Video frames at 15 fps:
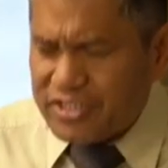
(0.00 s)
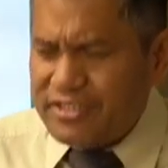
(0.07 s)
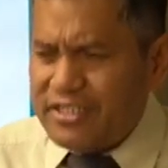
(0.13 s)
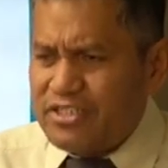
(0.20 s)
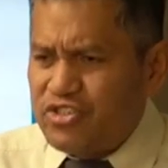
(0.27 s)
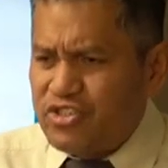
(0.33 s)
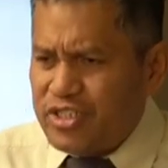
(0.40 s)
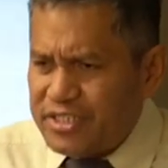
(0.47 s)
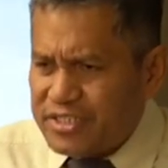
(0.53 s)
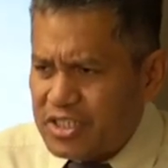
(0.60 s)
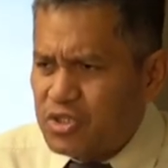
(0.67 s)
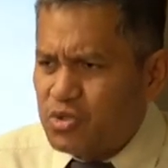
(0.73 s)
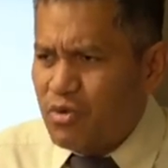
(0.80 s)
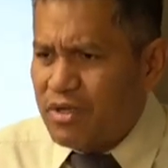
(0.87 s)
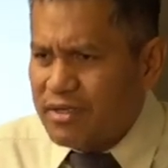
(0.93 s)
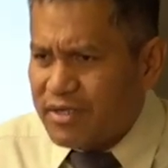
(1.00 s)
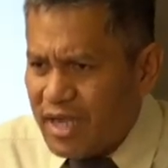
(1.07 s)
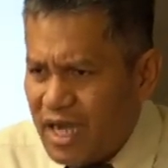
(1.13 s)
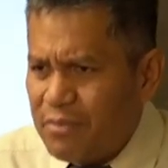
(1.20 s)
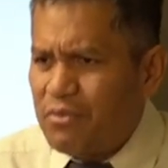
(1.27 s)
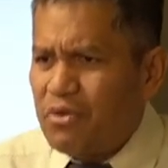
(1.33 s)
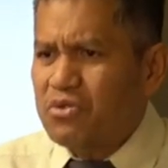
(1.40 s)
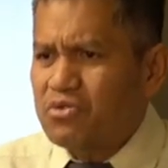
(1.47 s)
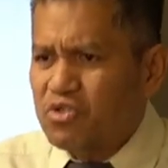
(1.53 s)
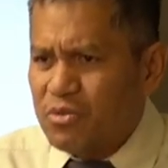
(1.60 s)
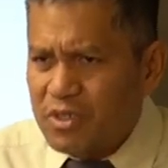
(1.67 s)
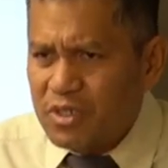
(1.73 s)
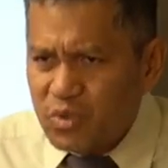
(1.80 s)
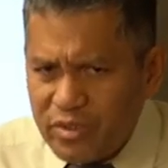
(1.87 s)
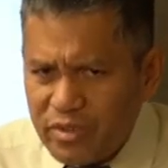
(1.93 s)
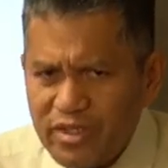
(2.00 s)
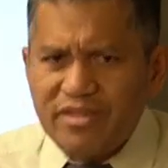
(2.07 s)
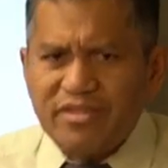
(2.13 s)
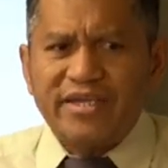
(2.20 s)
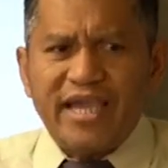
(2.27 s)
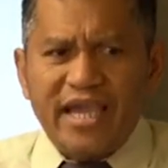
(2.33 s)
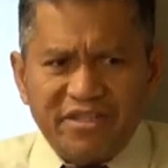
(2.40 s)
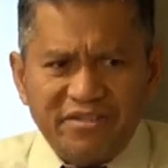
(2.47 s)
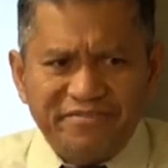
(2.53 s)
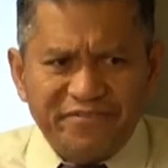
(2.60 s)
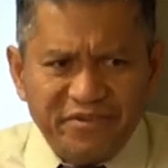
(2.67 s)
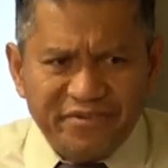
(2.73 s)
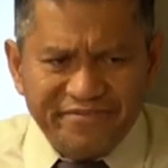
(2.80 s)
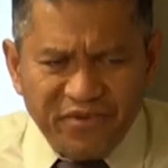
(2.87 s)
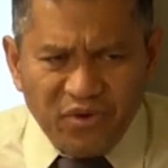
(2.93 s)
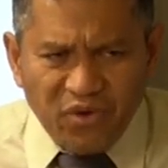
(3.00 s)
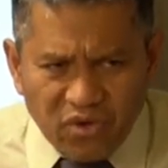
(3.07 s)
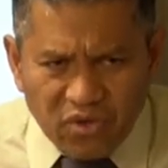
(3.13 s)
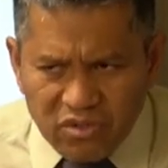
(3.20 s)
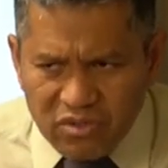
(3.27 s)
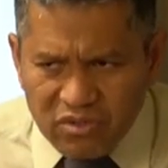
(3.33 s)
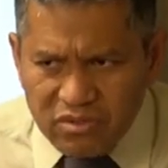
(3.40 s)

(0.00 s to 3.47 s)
that Jesus will come October 23, 1844.